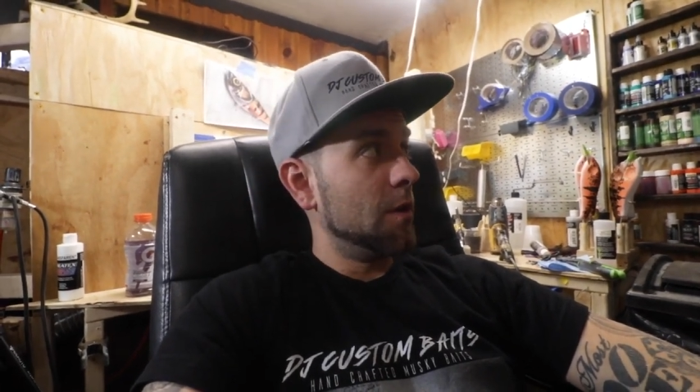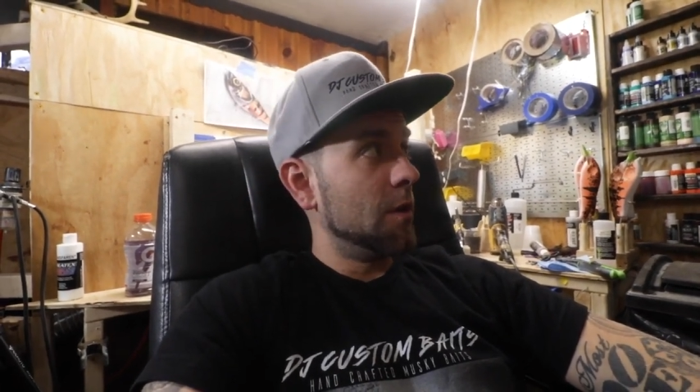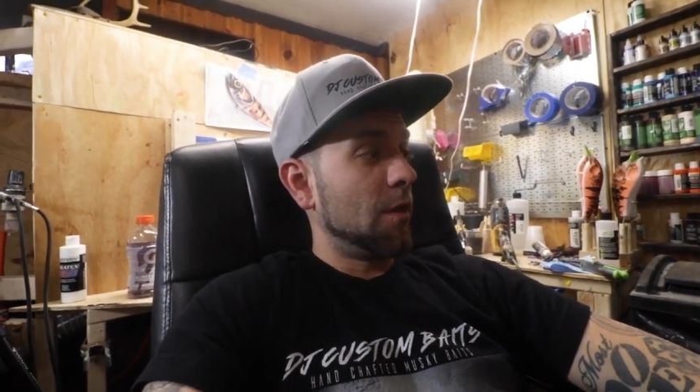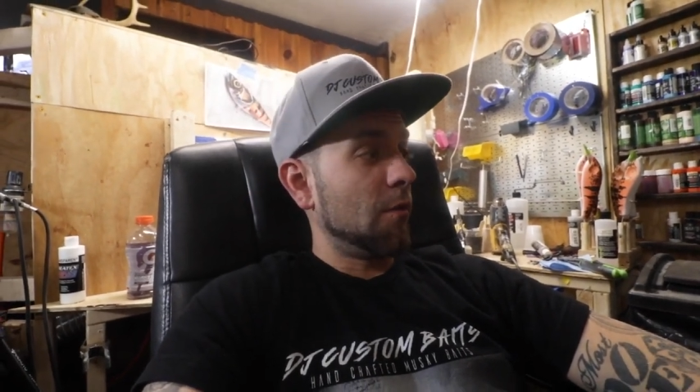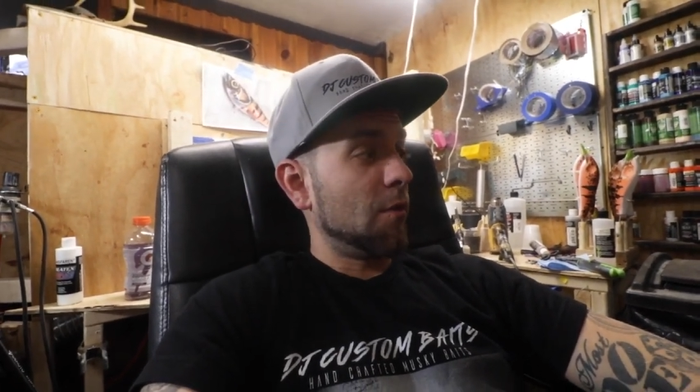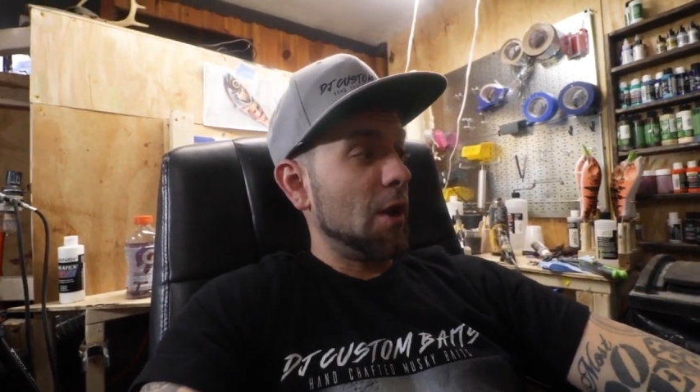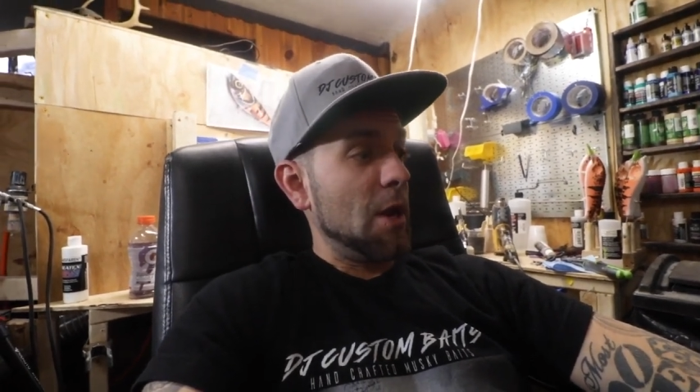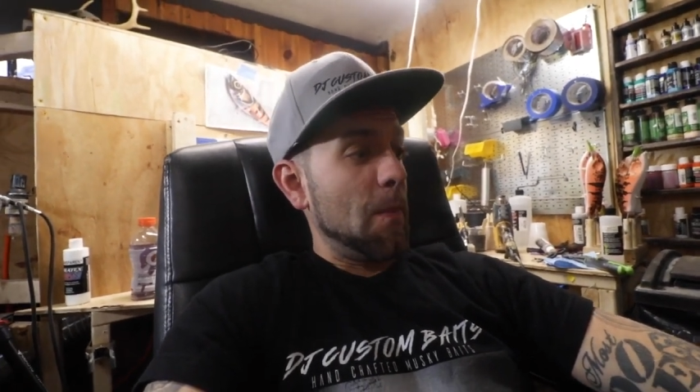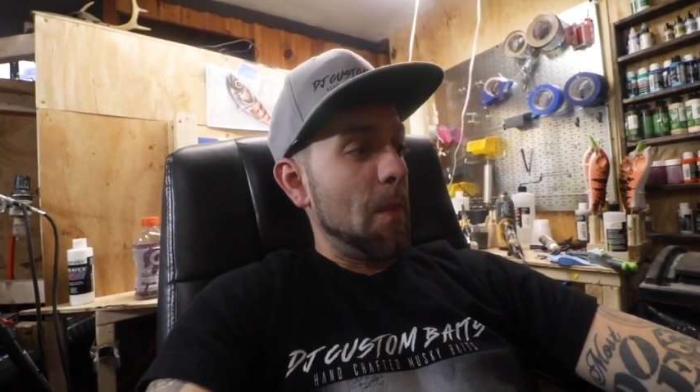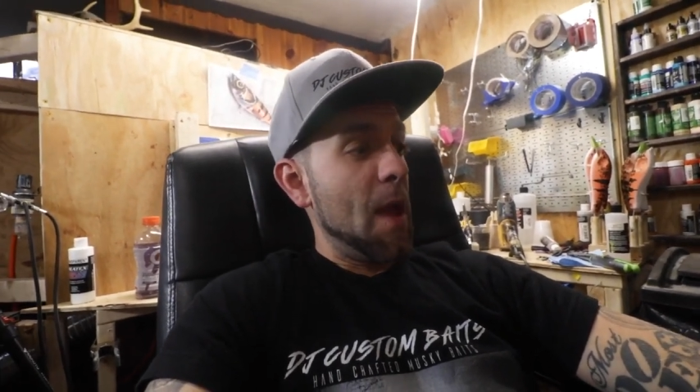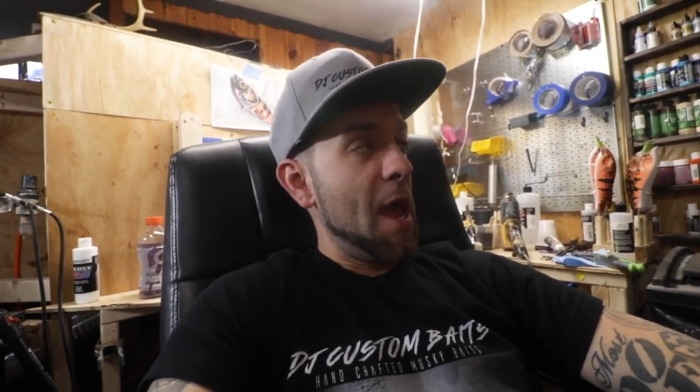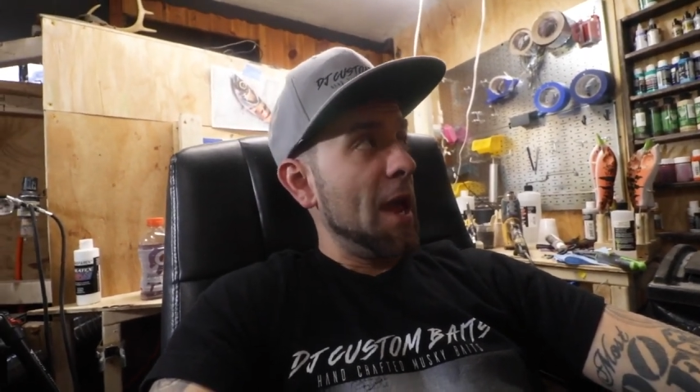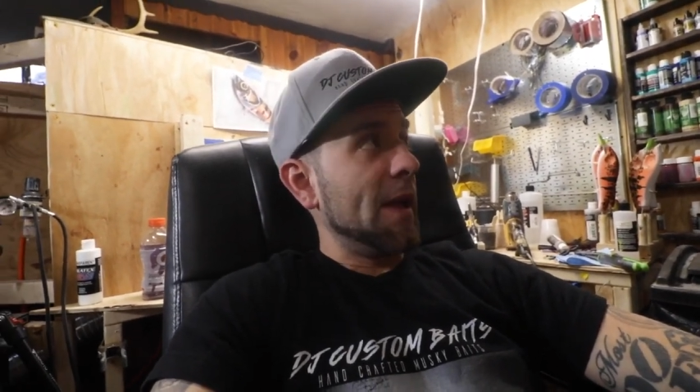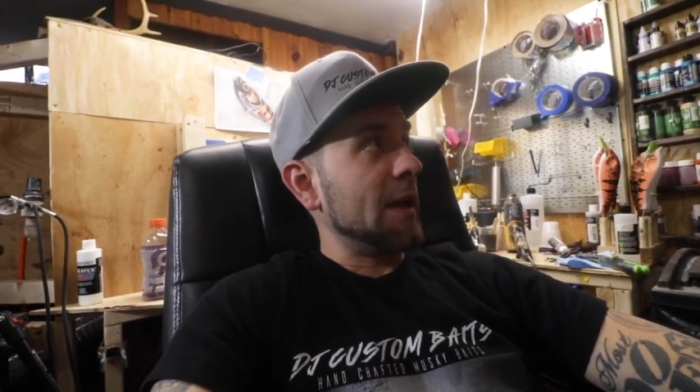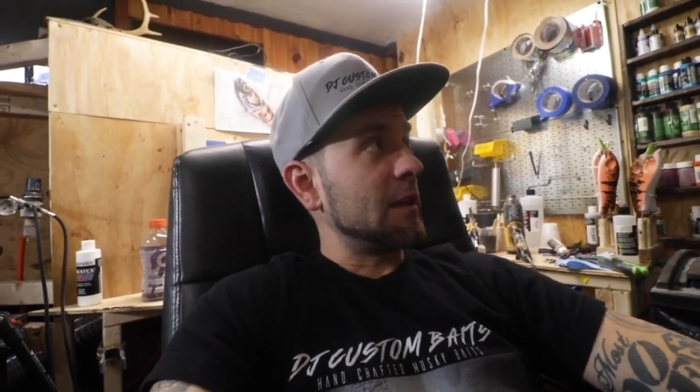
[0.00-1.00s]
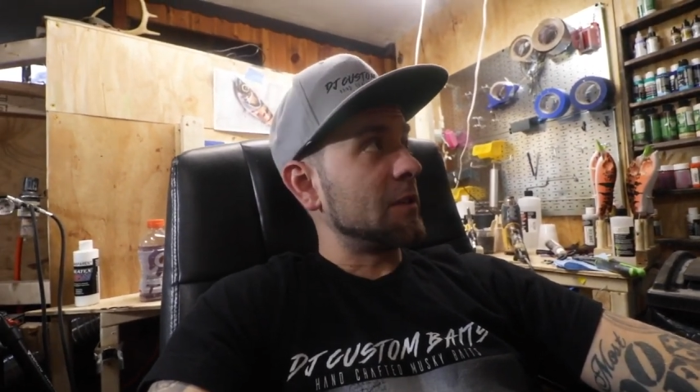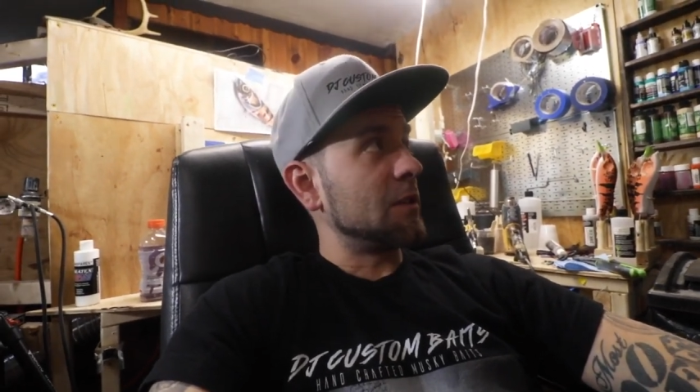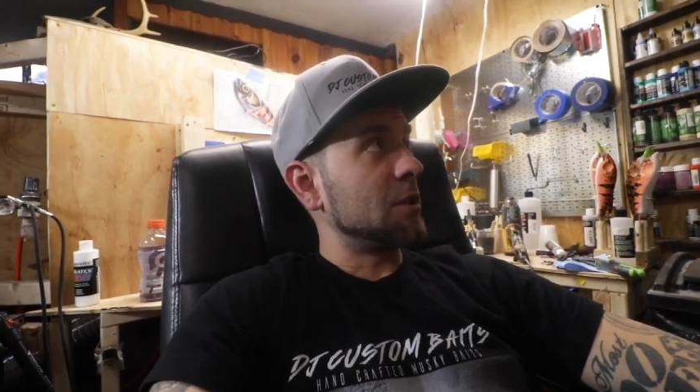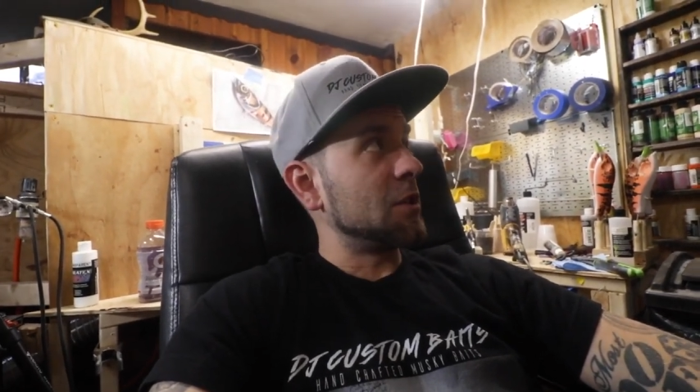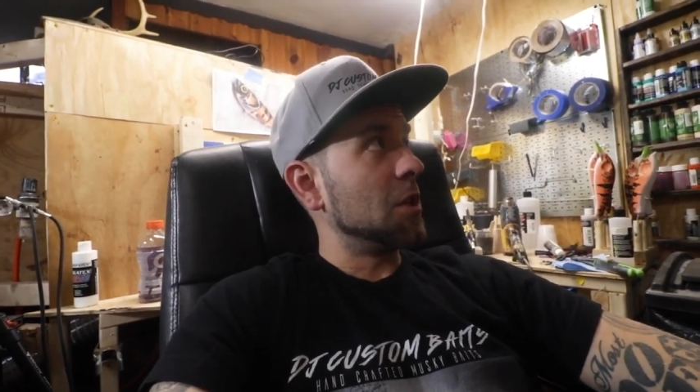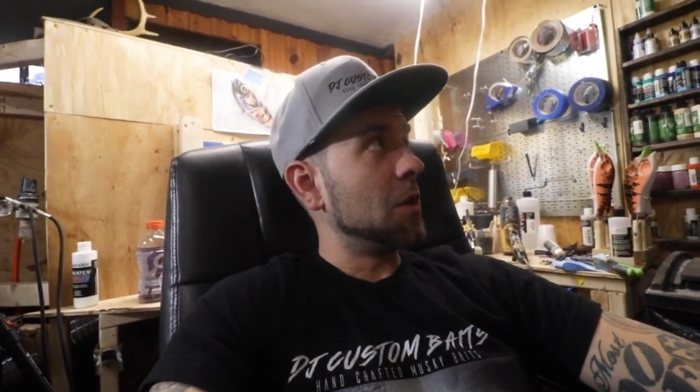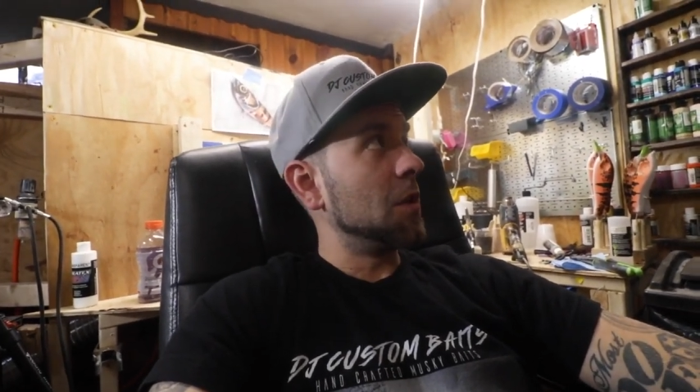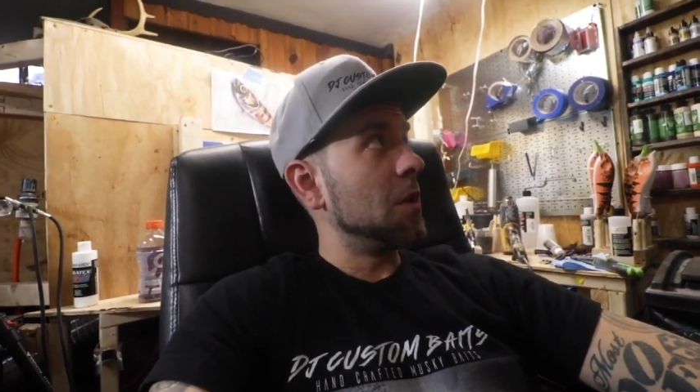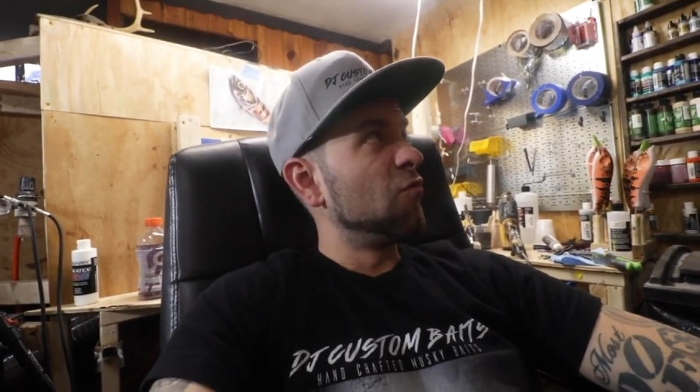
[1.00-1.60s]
3 pinks,